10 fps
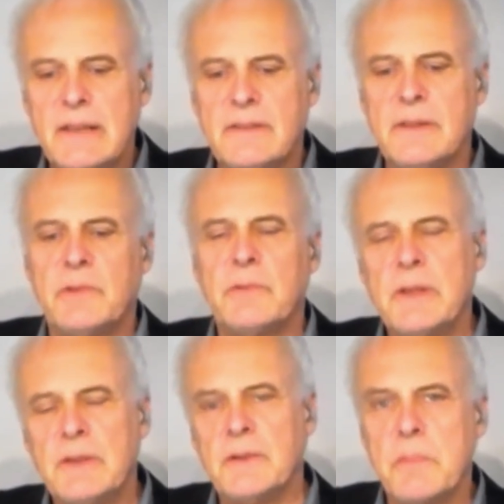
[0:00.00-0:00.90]
he seems
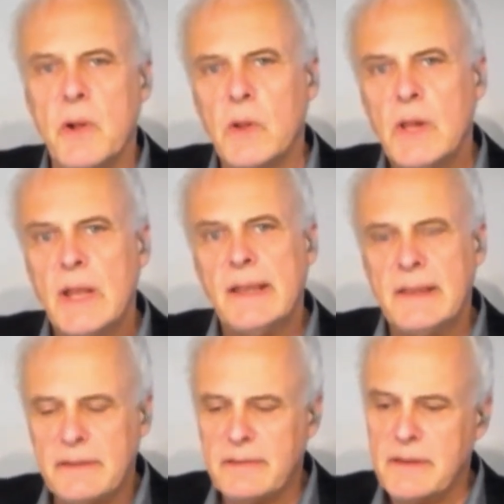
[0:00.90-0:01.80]
reasonable,
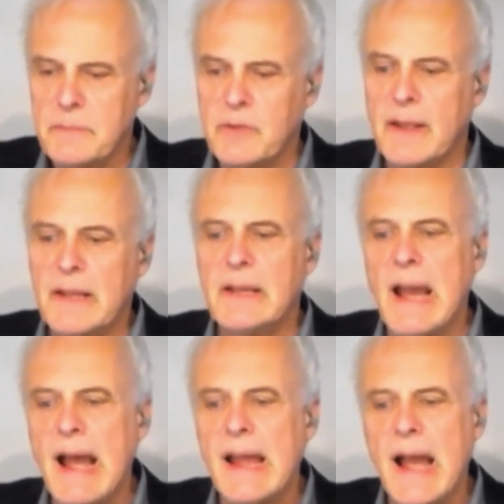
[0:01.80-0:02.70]
he seems like a
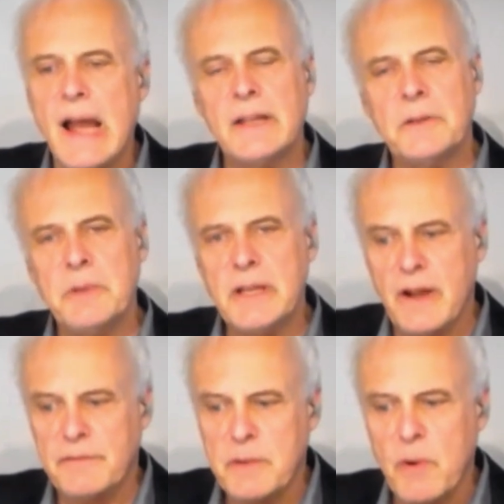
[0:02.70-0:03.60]
guy I could be
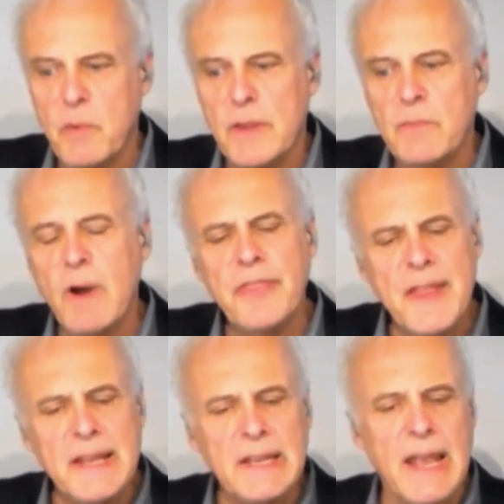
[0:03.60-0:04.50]
comfortable with. Well,
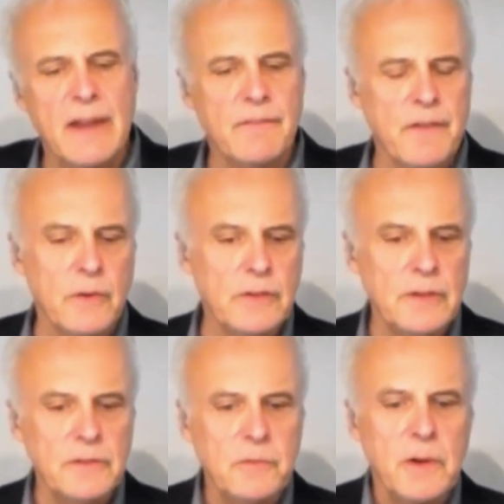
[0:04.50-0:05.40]
think again,
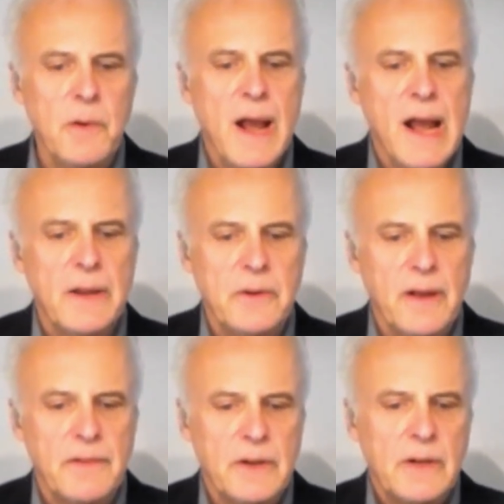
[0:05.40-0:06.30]
folks. Here's what Ohio
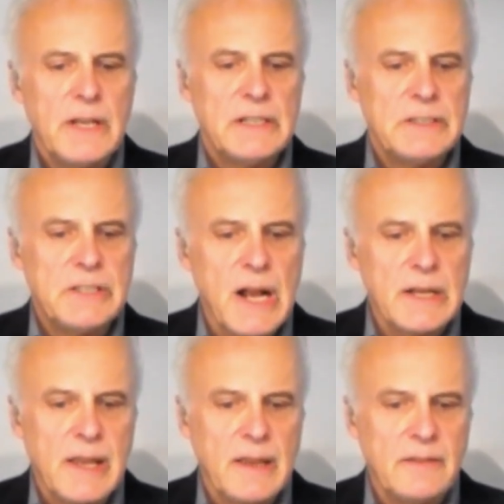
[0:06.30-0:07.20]
Governor
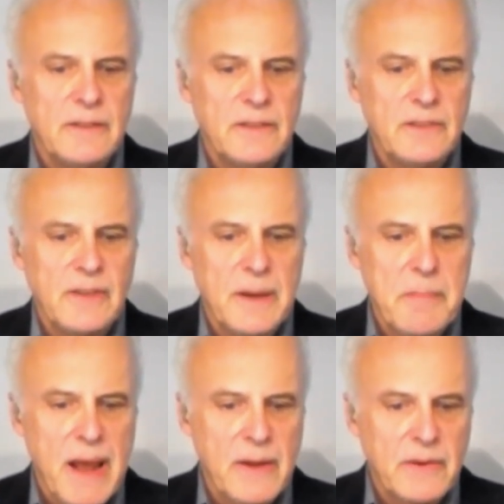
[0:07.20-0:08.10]
John Kasich said
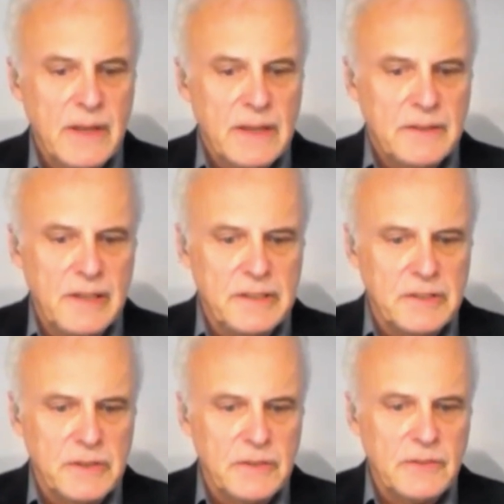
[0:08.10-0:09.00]
about
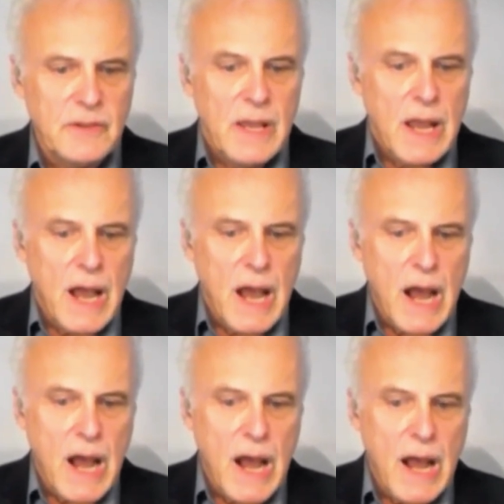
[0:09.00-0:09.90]
teachers.
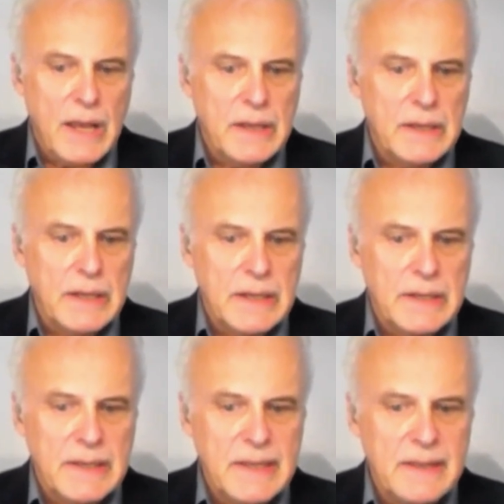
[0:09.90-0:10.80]

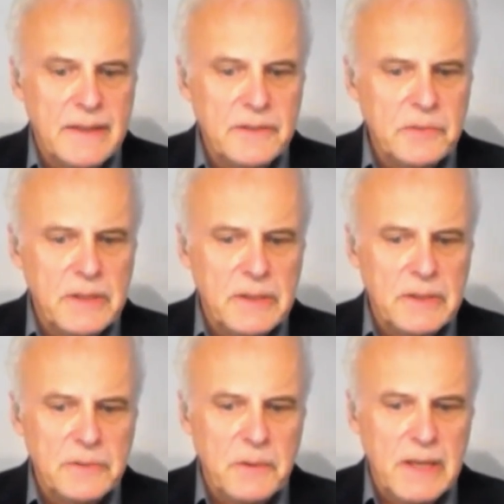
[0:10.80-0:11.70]
Here's
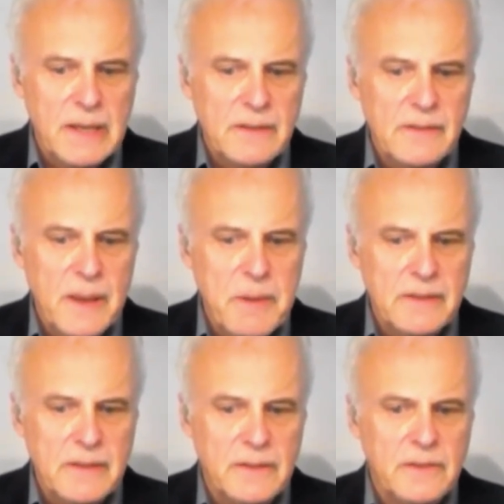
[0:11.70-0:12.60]
what he had to say
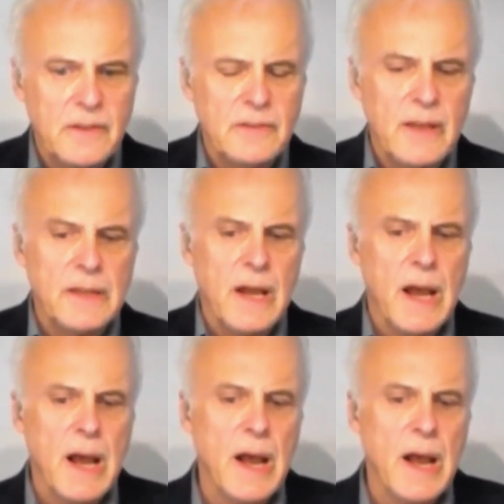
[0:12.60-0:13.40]
about teachers. He said,